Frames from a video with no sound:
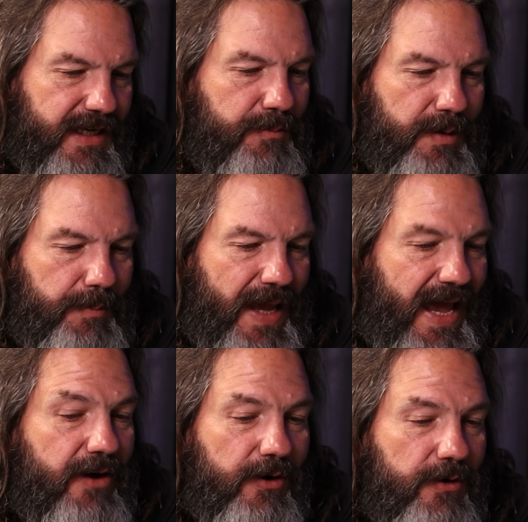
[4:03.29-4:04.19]
can be
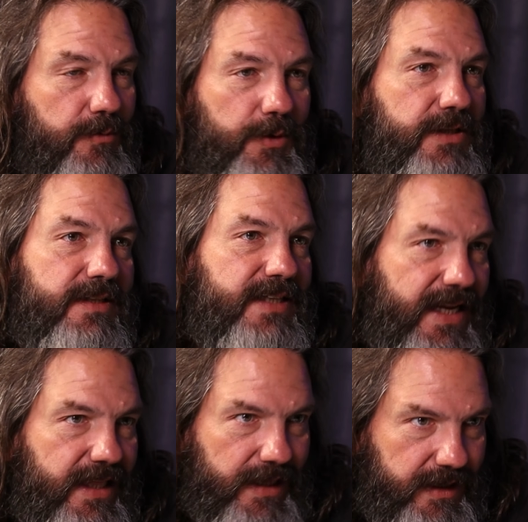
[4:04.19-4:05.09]
patterned, which is
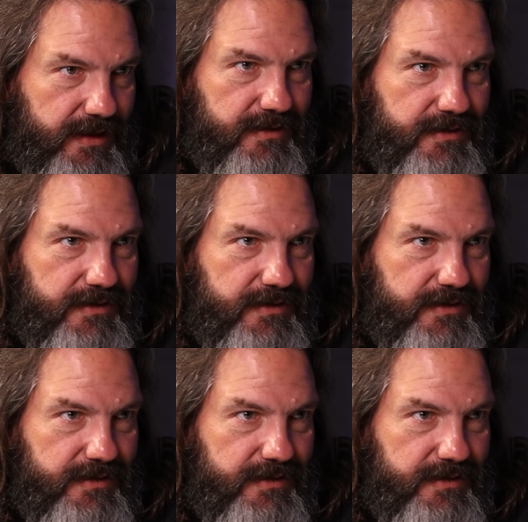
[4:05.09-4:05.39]
anything.